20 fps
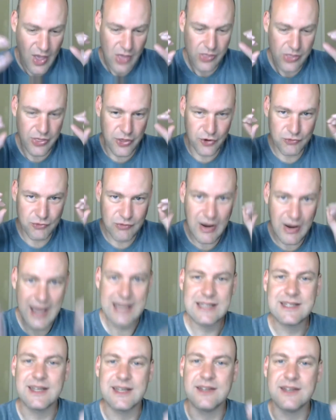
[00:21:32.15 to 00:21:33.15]
The
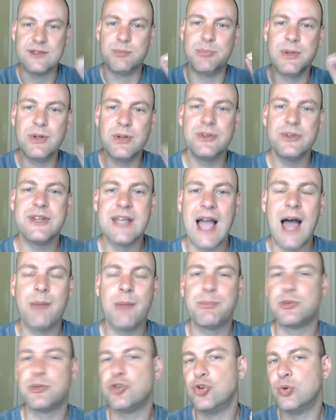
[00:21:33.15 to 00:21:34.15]
right is building
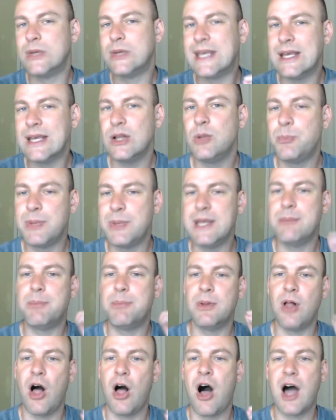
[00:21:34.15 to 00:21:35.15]
up to kill
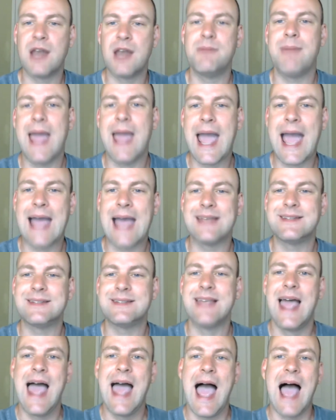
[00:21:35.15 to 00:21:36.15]
people en masse,